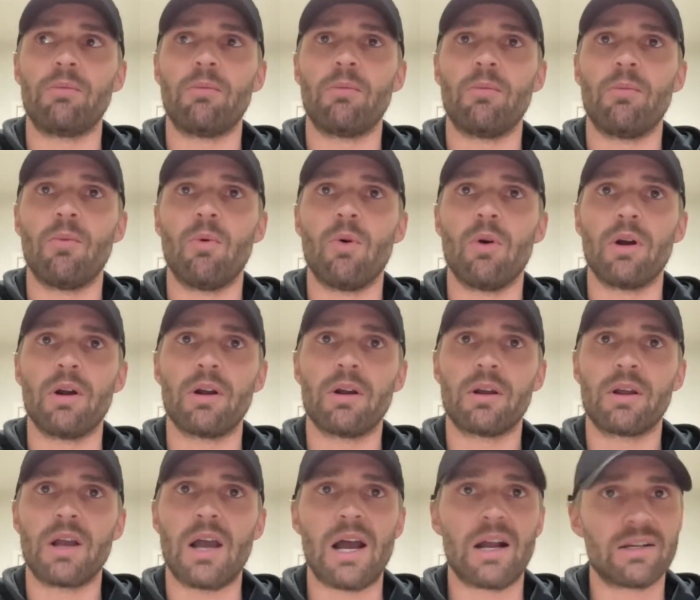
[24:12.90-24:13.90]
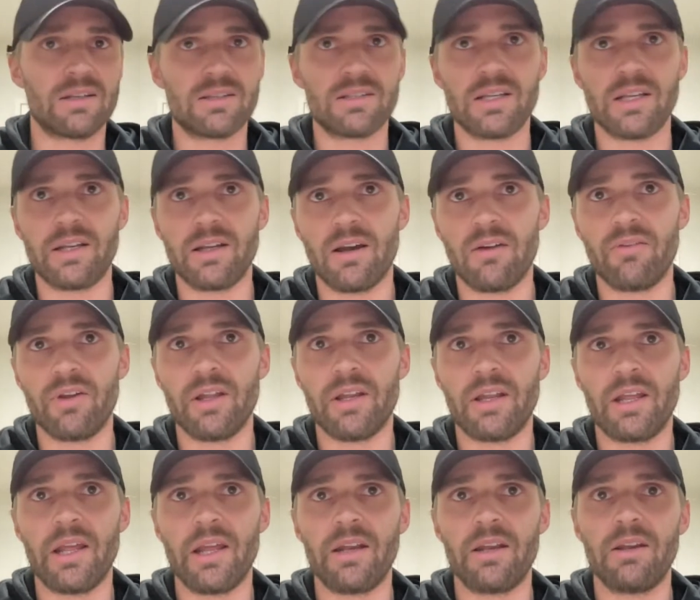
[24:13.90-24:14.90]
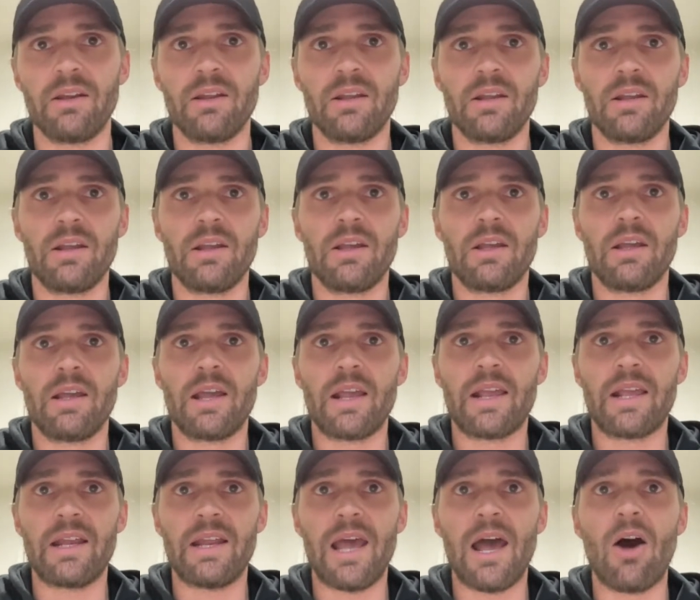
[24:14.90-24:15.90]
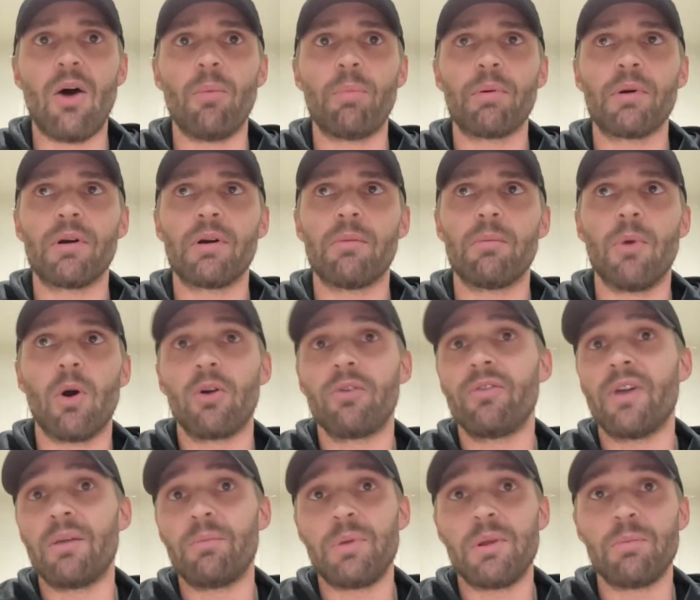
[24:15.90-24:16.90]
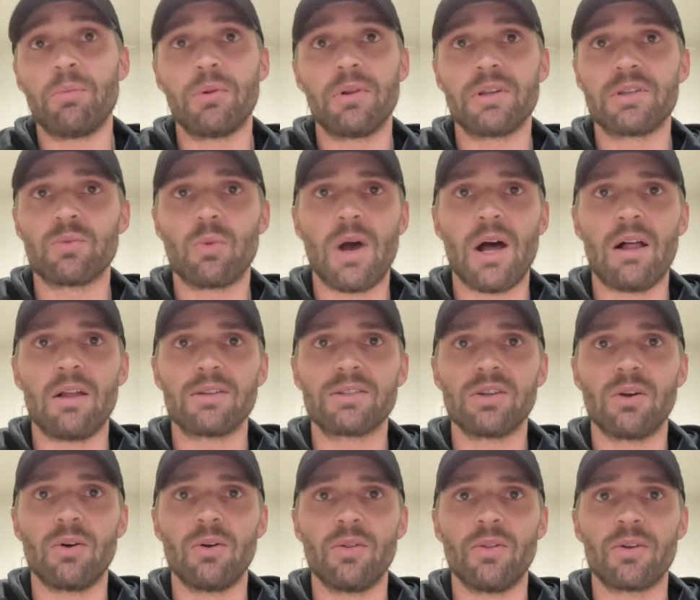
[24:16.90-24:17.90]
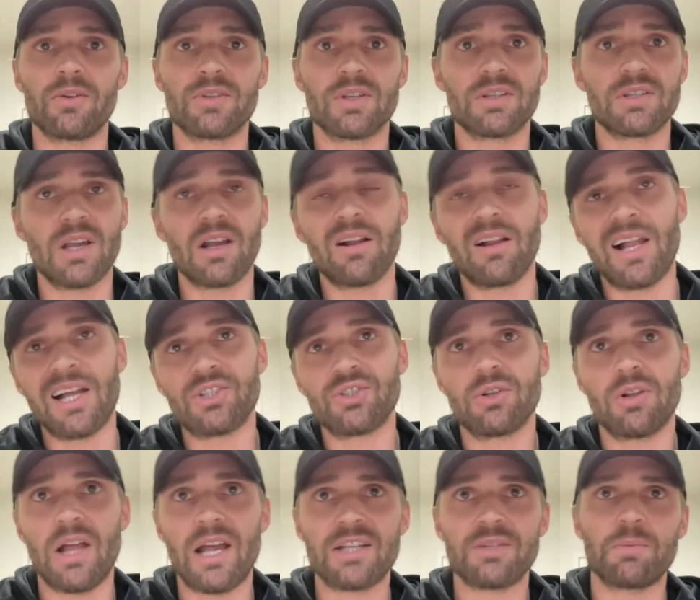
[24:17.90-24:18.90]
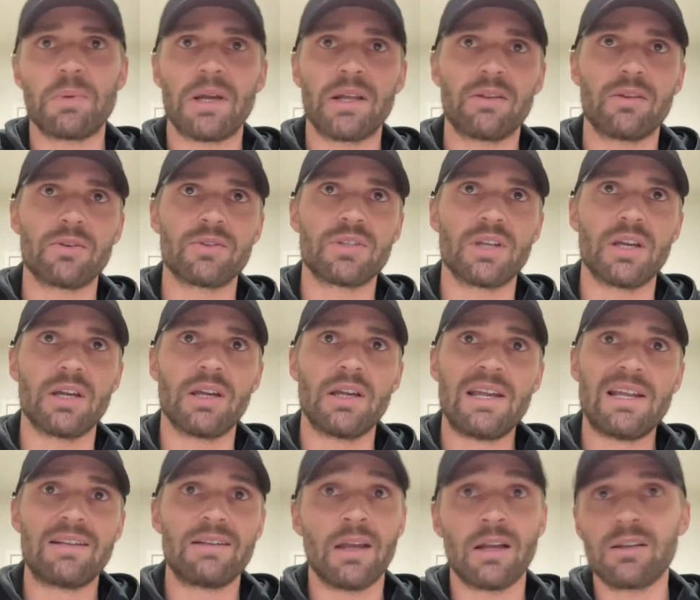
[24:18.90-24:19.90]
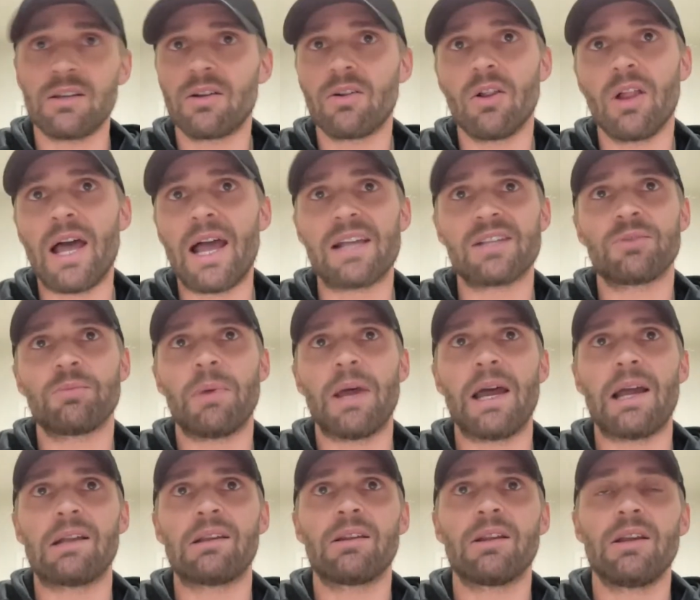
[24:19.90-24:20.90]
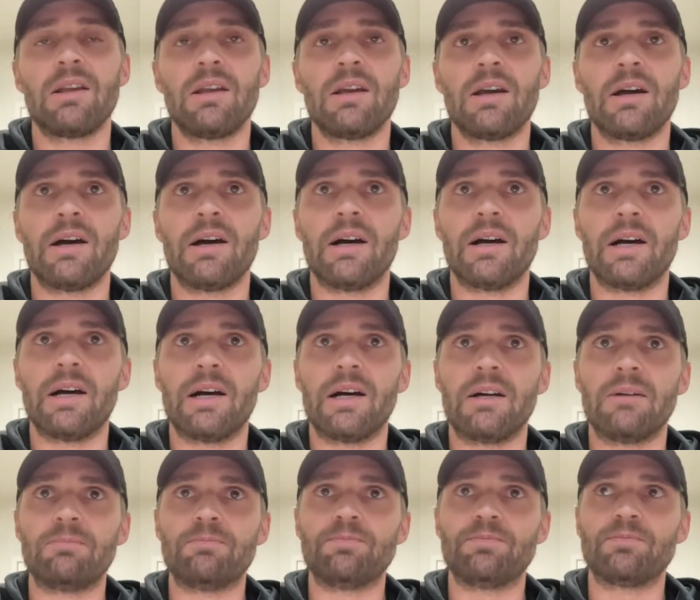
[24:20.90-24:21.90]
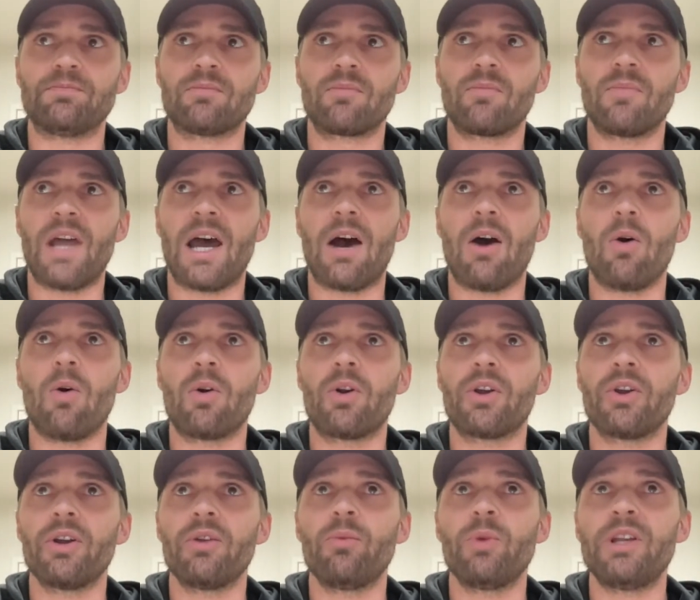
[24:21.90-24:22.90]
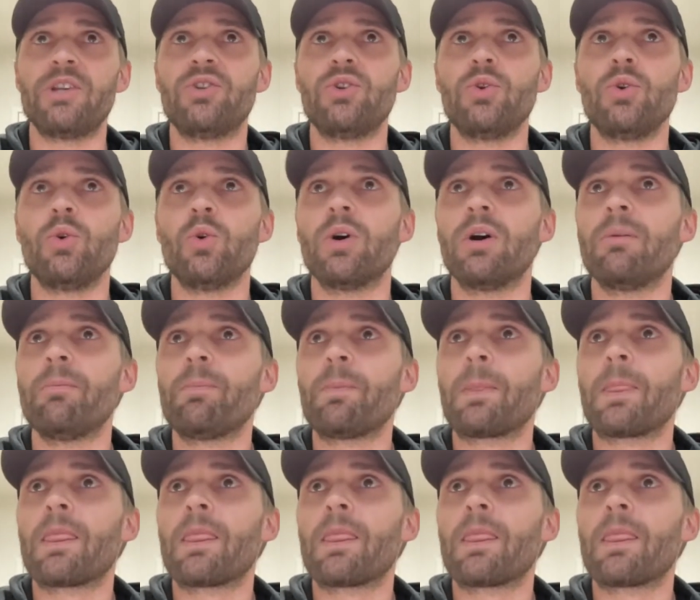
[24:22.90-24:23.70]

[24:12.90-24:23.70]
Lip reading: more cognizant of it, and it can help motivate people as well. So there's a psychological aspect, there's a technical aspect. Now, can we do